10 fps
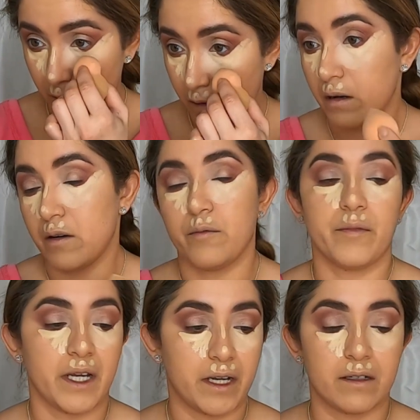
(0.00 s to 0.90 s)
Oh
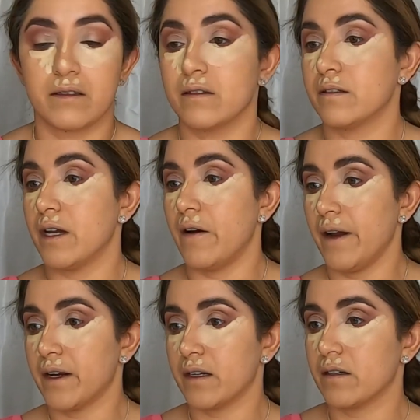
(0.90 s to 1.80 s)
man,
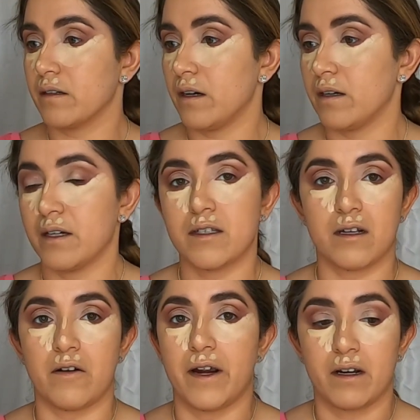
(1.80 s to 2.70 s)
now it's
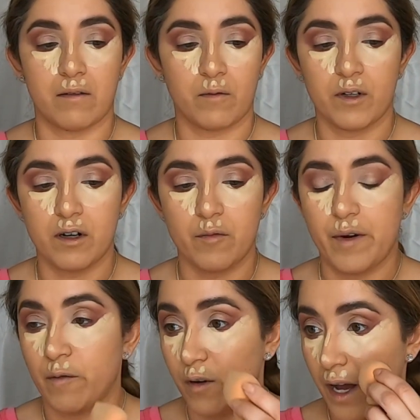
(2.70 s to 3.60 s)
all right.
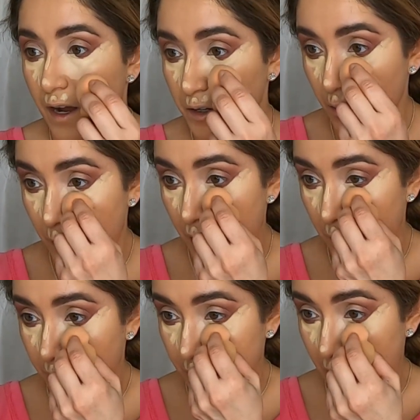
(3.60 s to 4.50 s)
I'll go
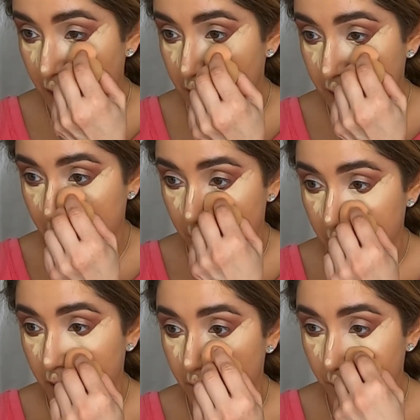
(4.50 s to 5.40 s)
back with the eyeshadow
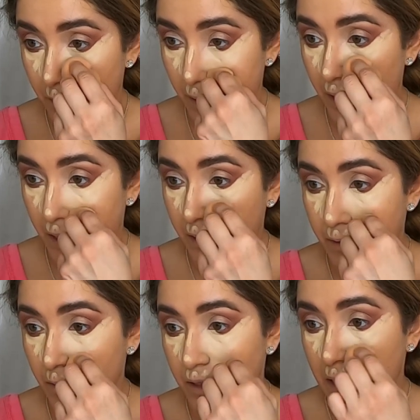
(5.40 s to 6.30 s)

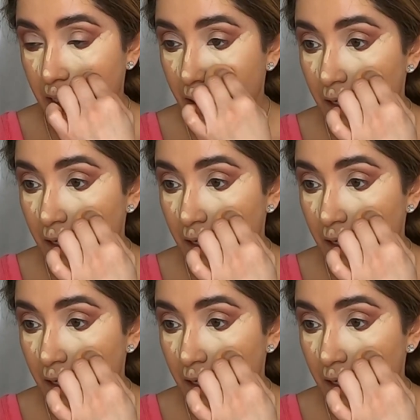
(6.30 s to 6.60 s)
and do the